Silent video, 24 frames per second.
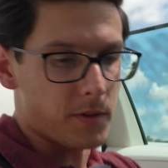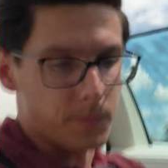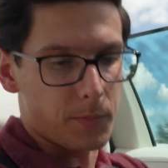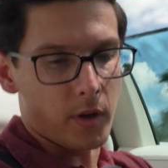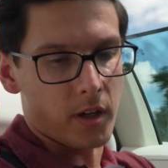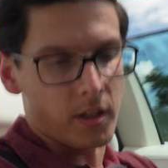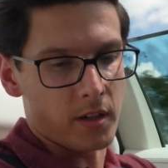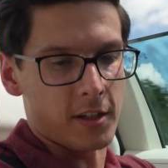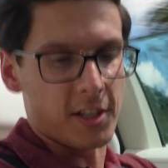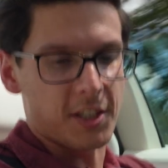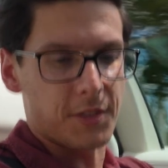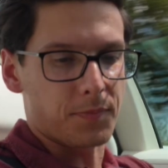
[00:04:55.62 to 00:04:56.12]

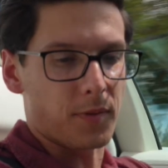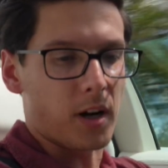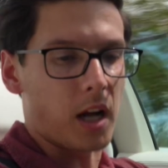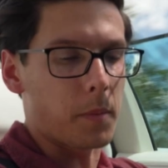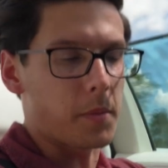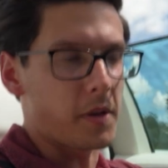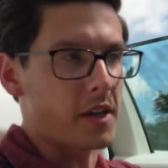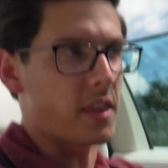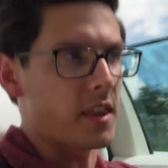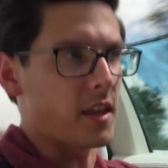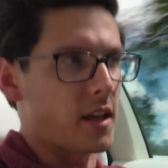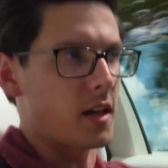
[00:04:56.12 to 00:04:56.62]
button is
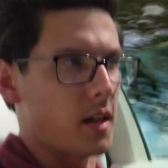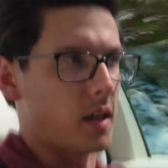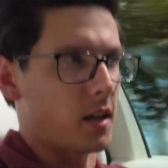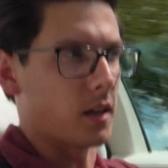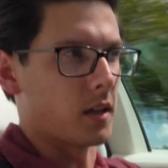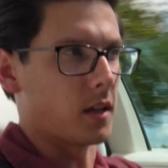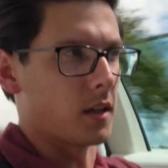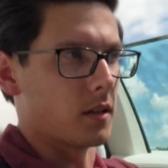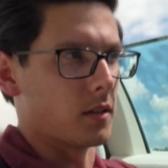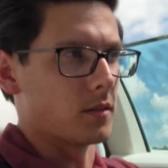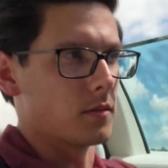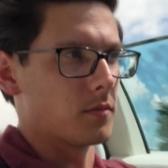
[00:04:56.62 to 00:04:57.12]
probably
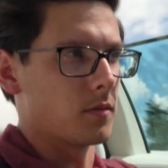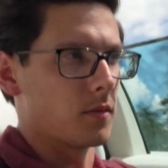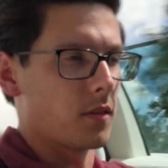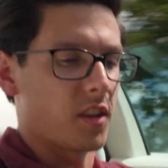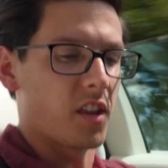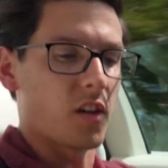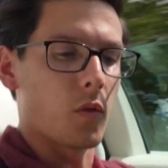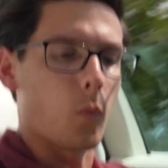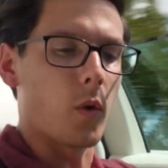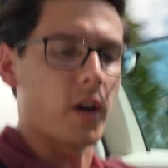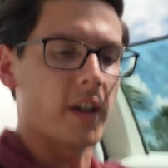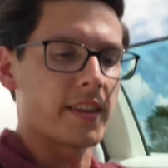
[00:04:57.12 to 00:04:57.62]
the
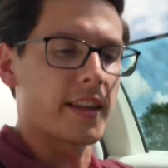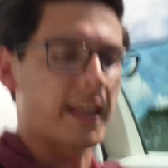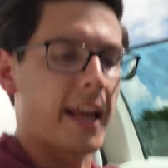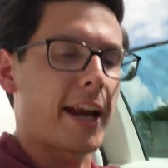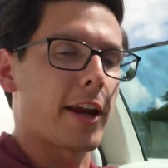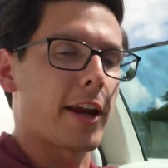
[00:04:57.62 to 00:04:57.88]
one that